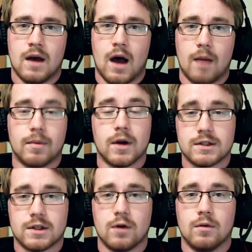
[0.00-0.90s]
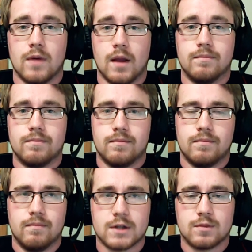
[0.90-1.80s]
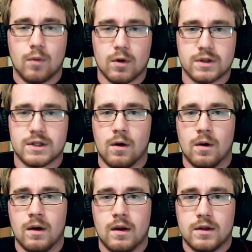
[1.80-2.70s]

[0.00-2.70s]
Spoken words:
But also, and much more so,